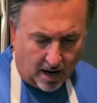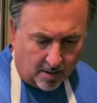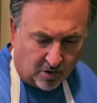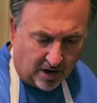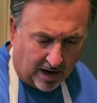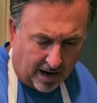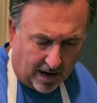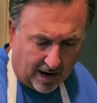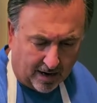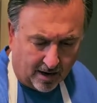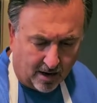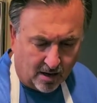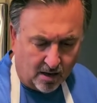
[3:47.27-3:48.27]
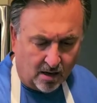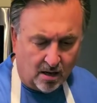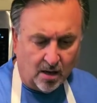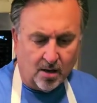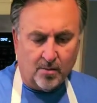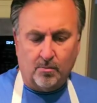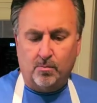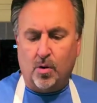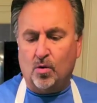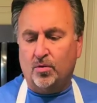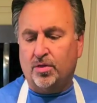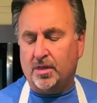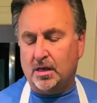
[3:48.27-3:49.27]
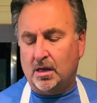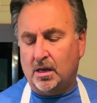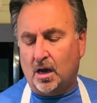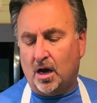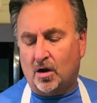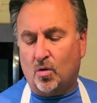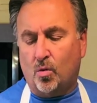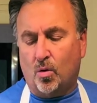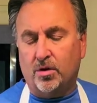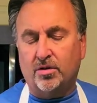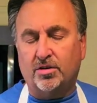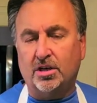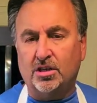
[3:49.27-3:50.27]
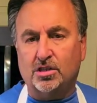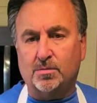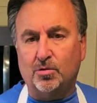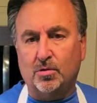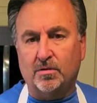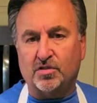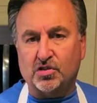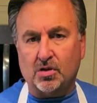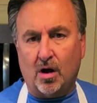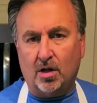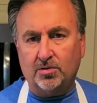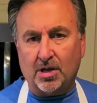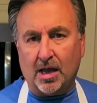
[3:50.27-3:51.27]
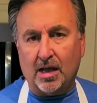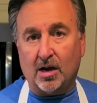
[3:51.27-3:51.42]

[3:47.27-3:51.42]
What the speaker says: I'm going to add both a 1/4 teaspoon of salt